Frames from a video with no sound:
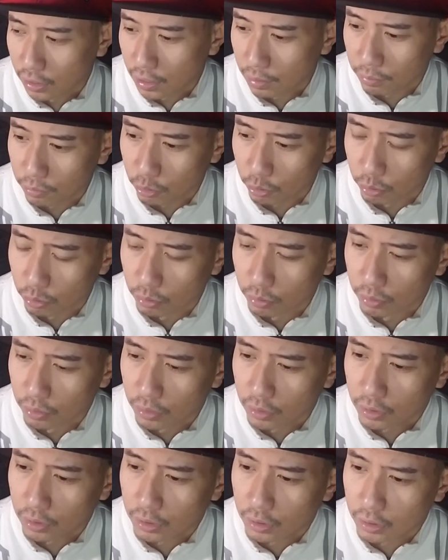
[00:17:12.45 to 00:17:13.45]
time to
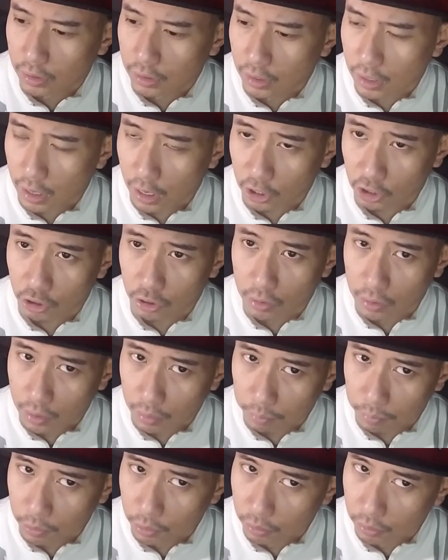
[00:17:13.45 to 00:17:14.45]
actually
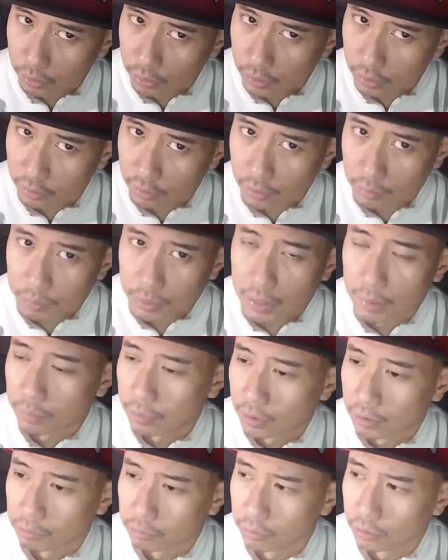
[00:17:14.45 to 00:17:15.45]
upload. Sometimes
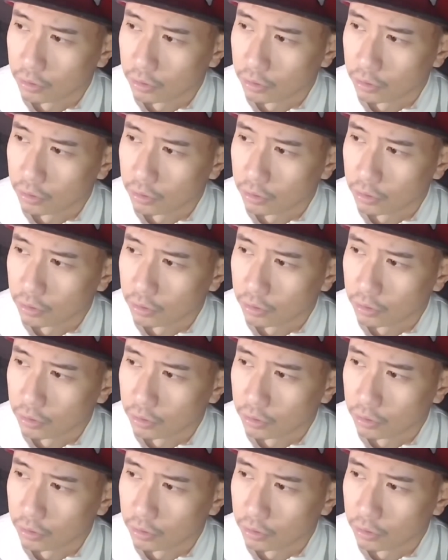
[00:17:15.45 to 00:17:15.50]
it